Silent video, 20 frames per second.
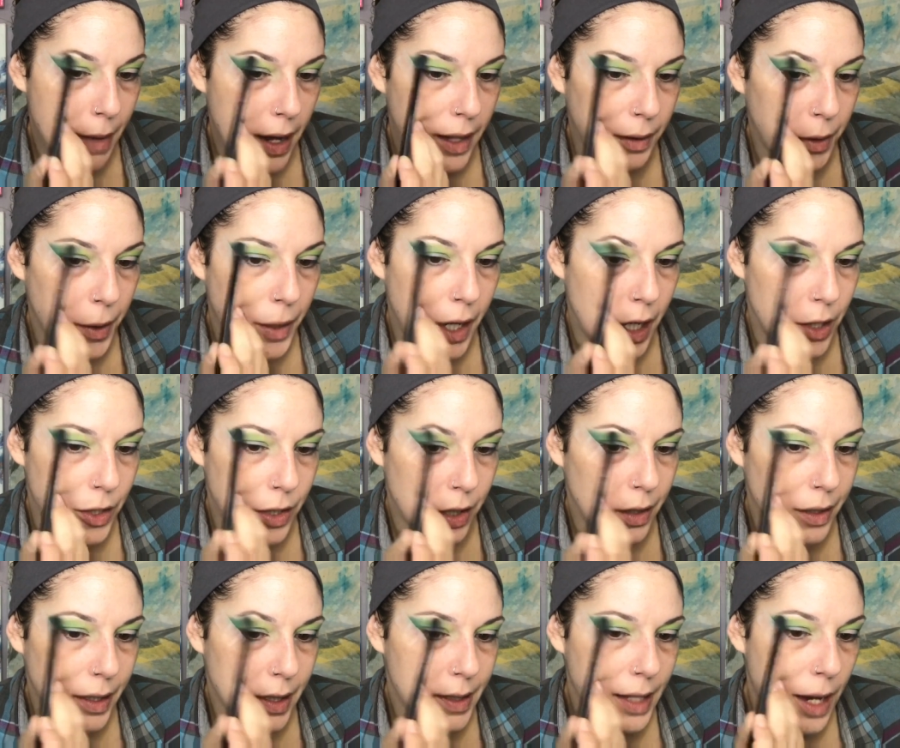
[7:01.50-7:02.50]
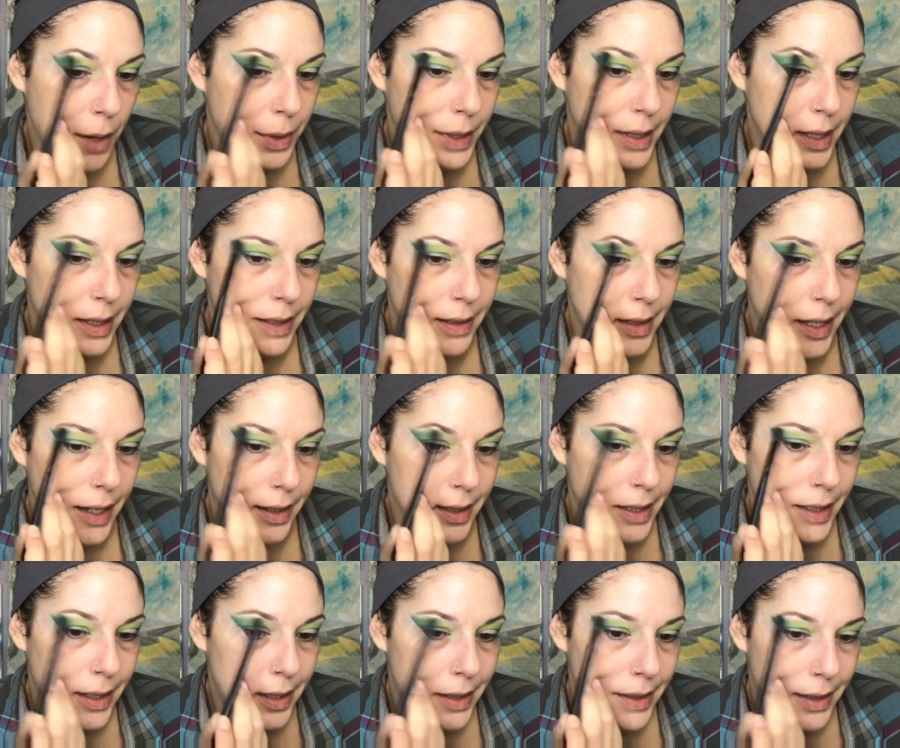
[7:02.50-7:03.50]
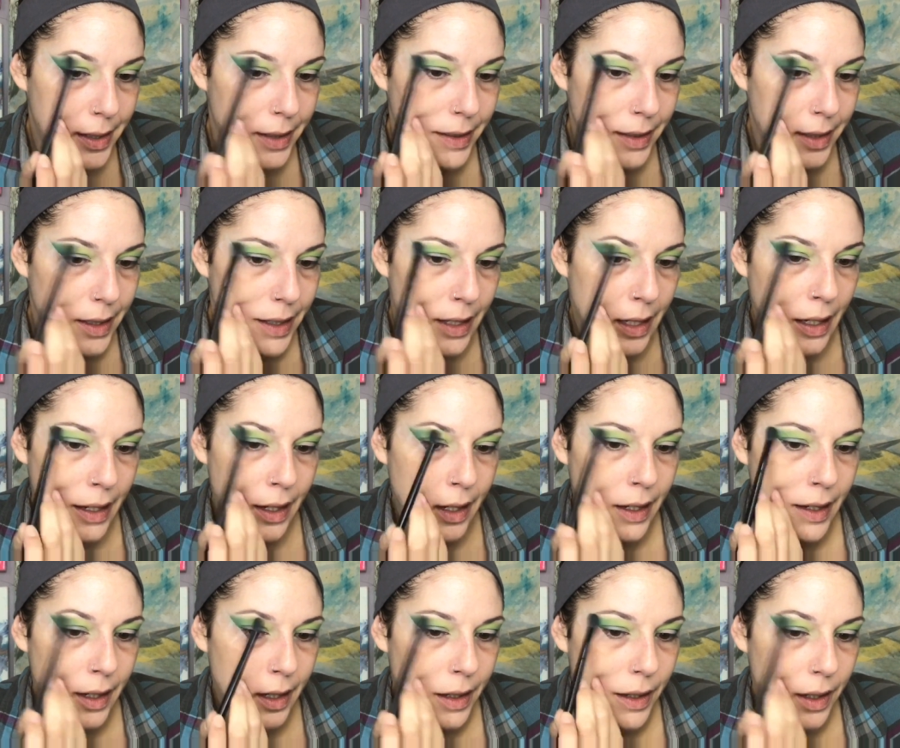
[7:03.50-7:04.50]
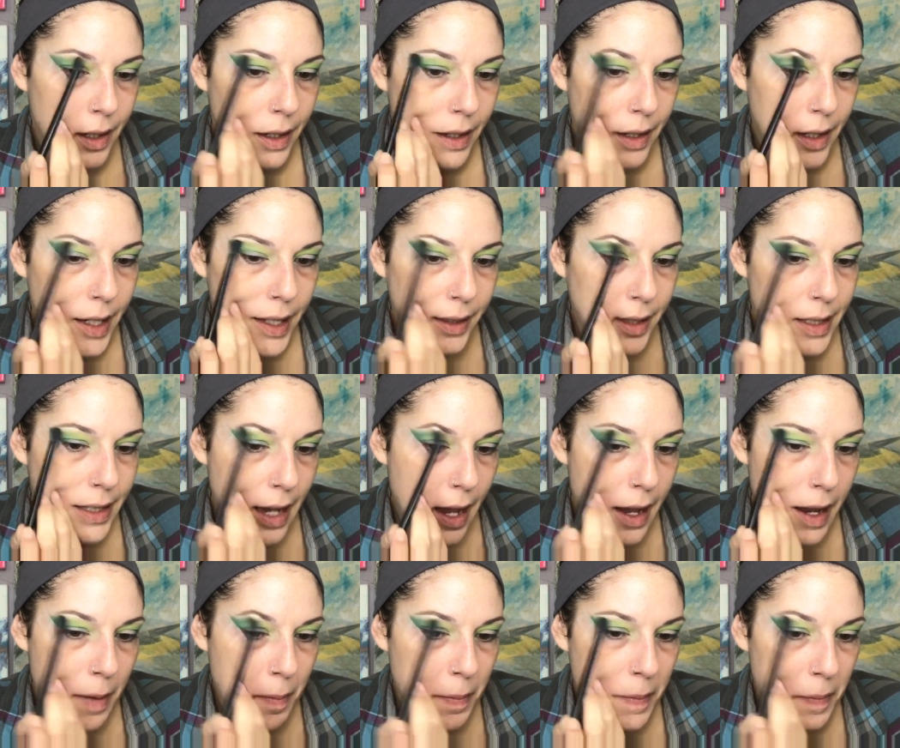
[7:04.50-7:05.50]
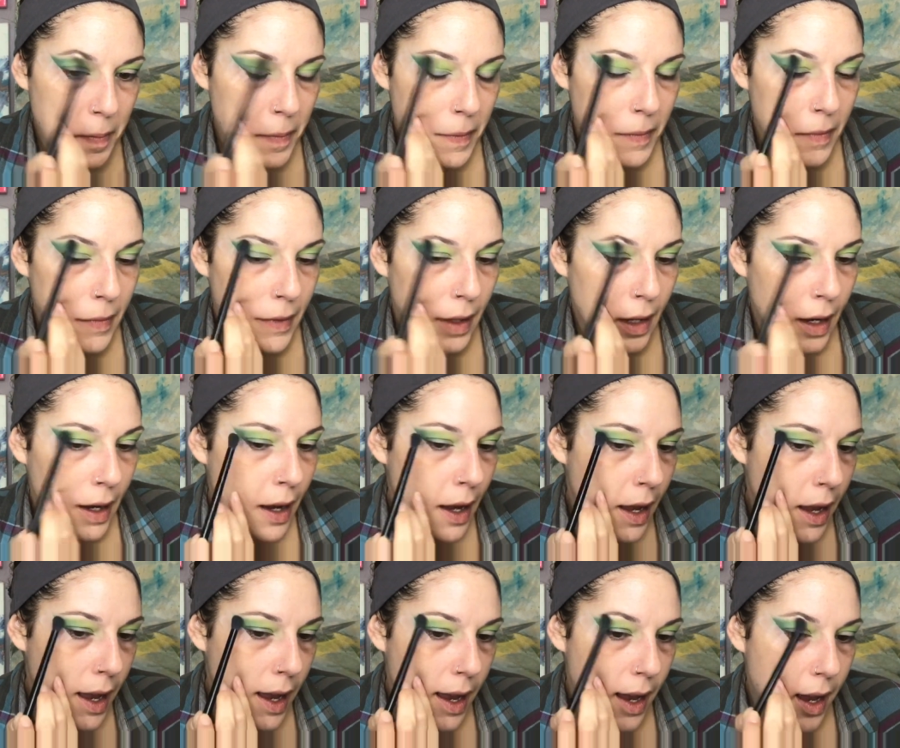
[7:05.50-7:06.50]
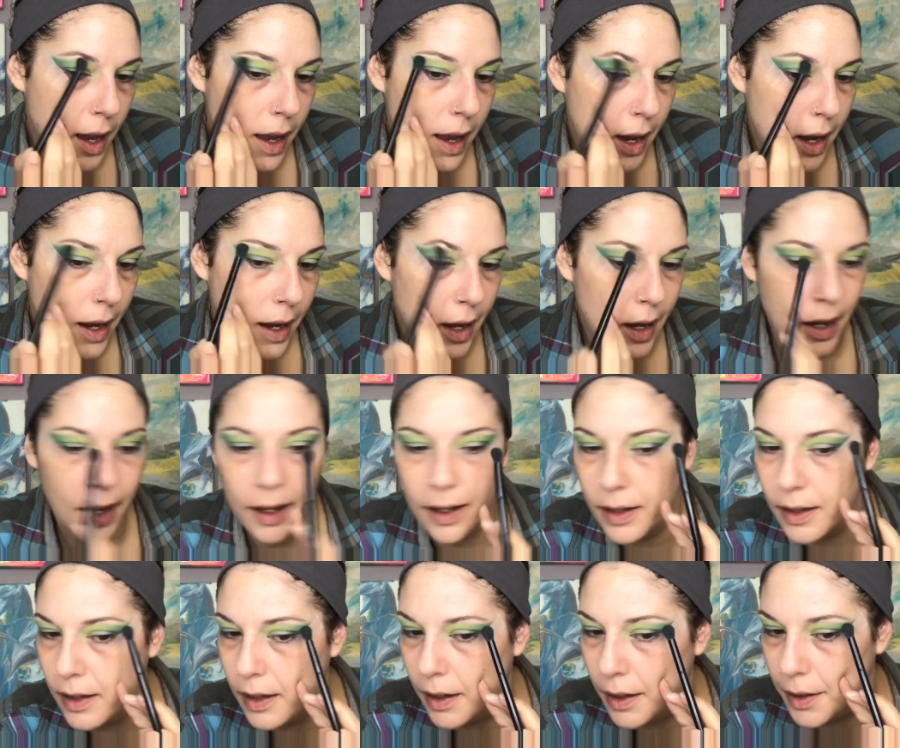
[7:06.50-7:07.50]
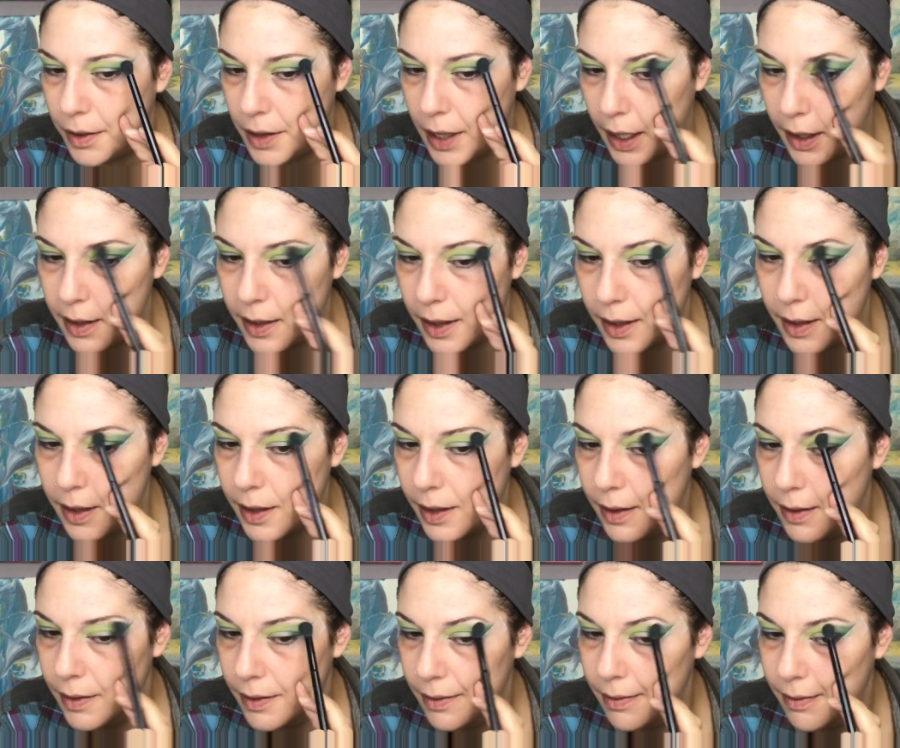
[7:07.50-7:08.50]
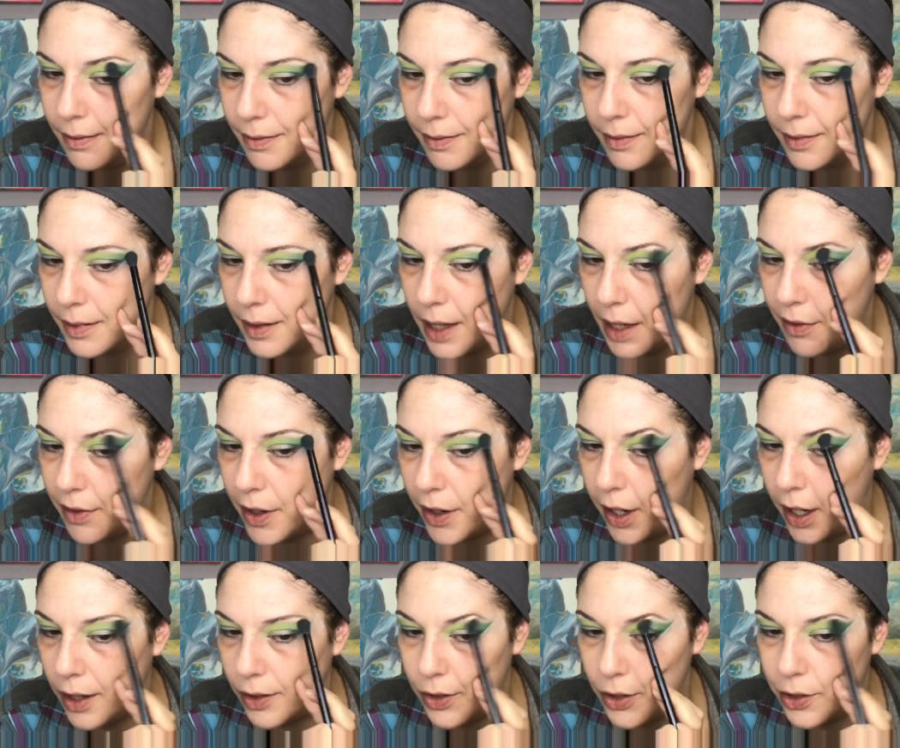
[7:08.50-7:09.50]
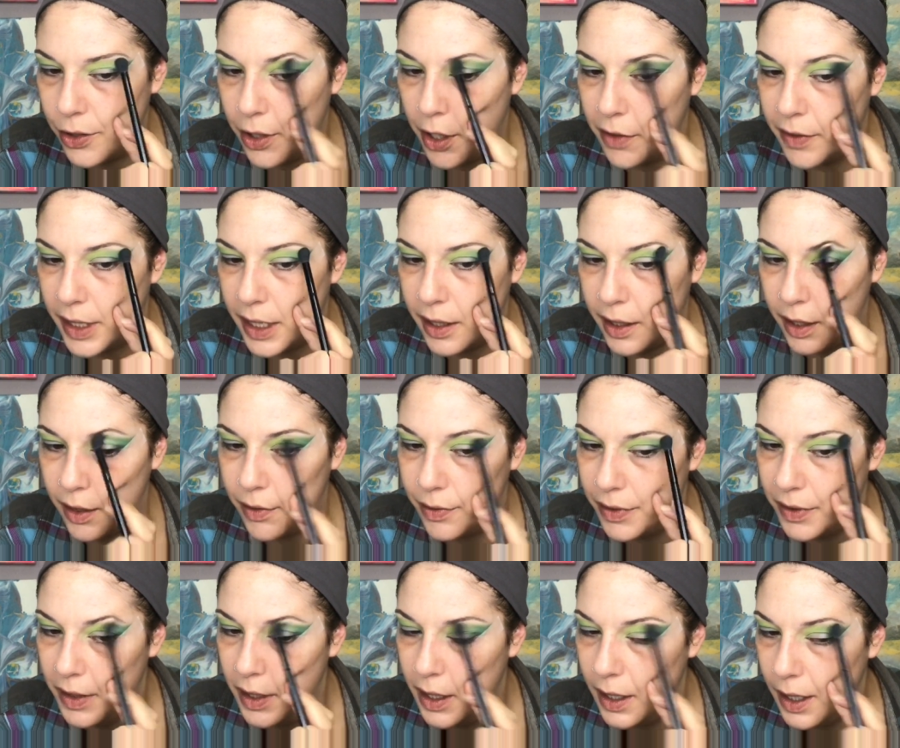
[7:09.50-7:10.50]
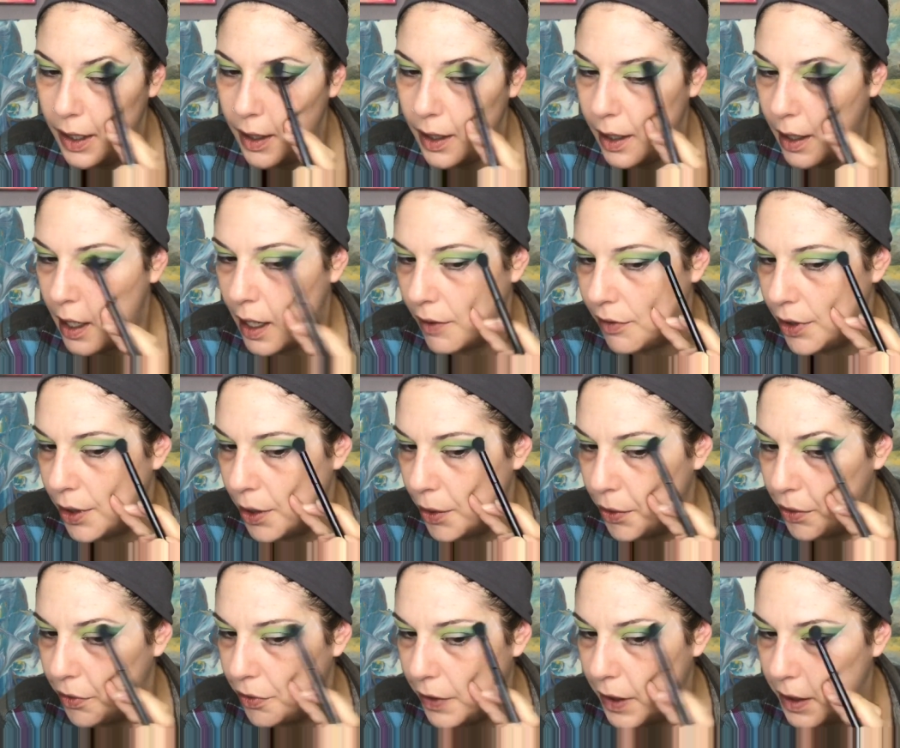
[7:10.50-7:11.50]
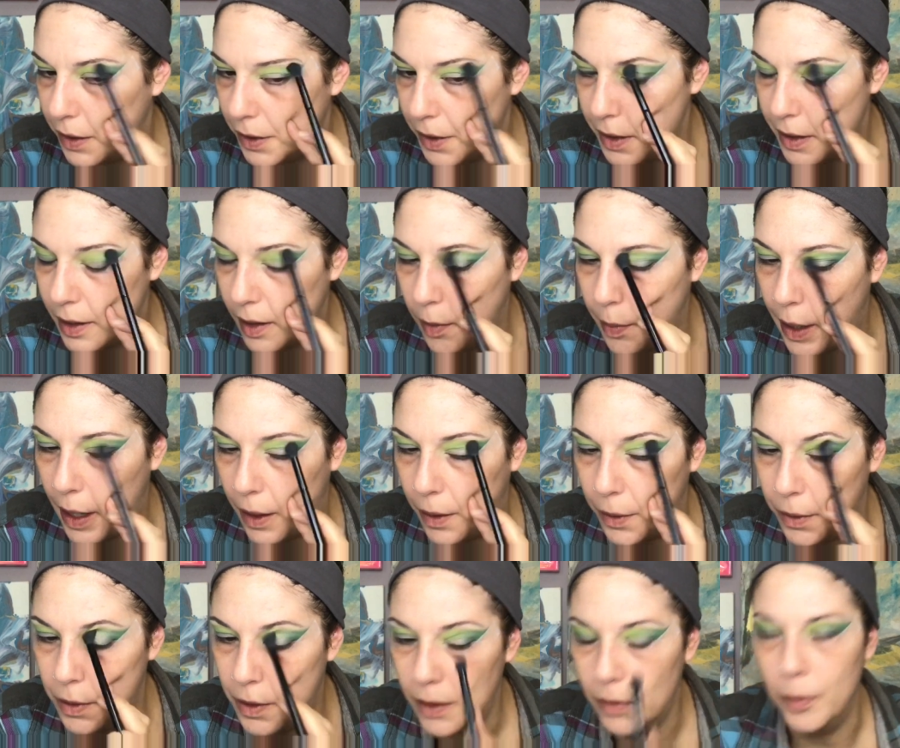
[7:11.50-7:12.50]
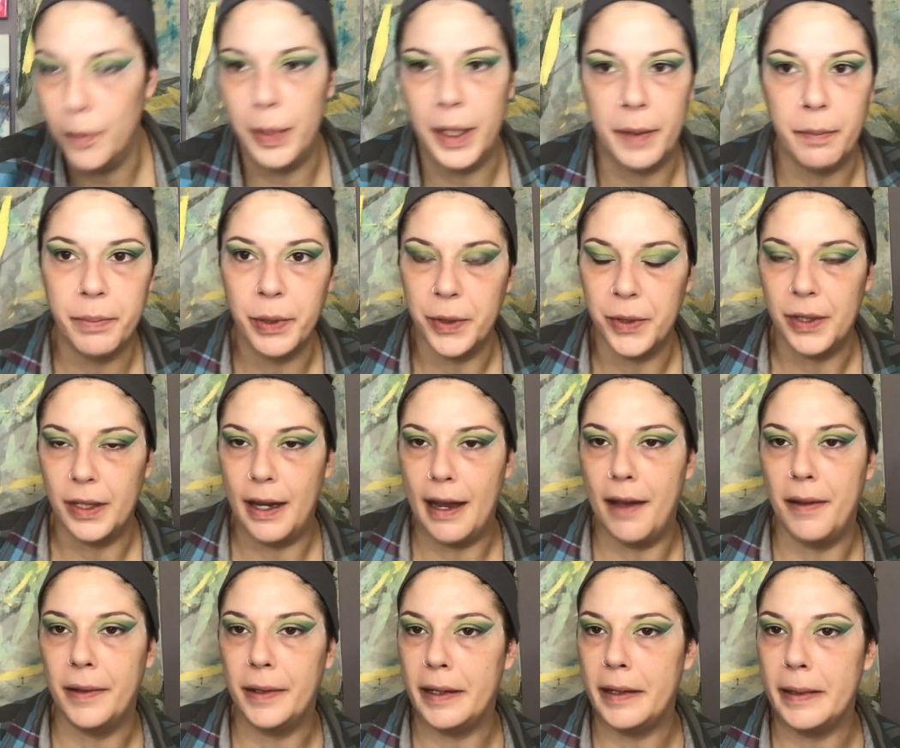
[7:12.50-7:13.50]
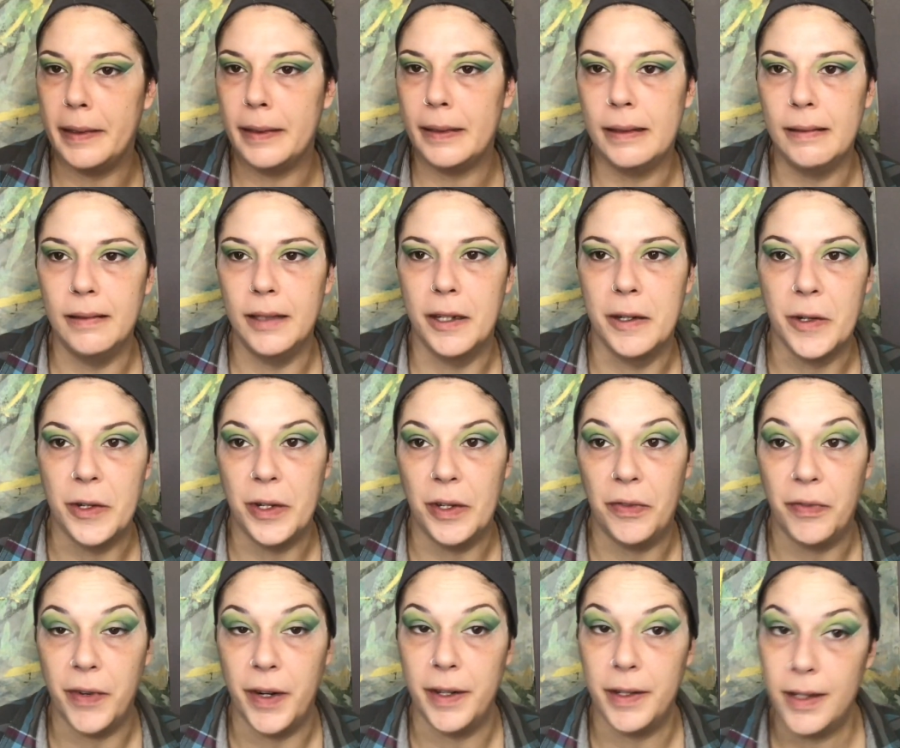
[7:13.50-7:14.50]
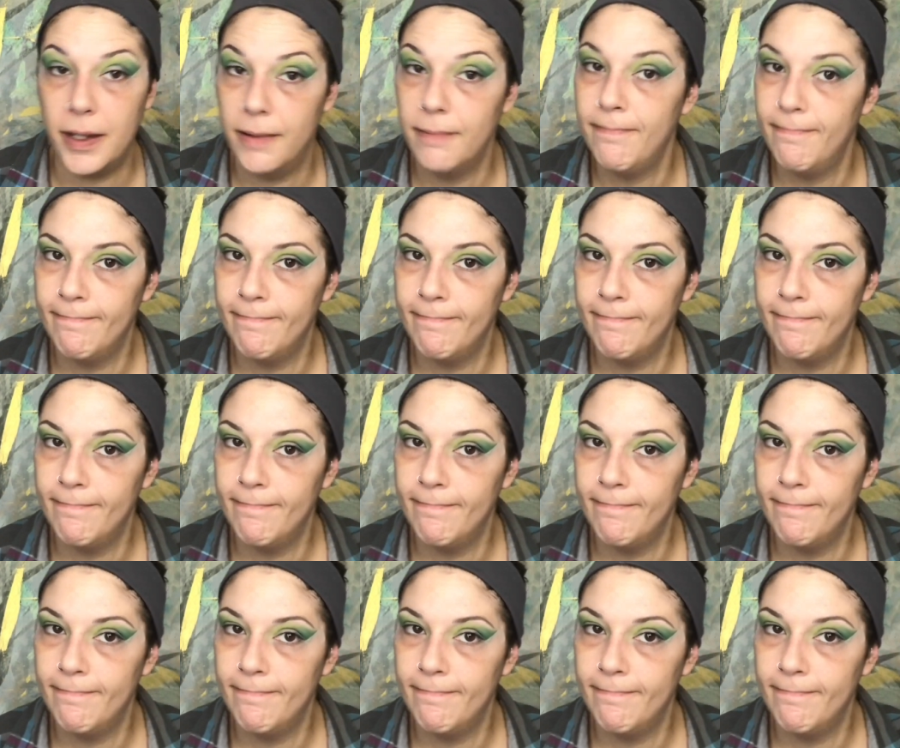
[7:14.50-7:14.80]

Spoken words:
my location because I was in Texas at the time. And, you know, Texas, they're very conservative and have their own feels about big personalities that are different.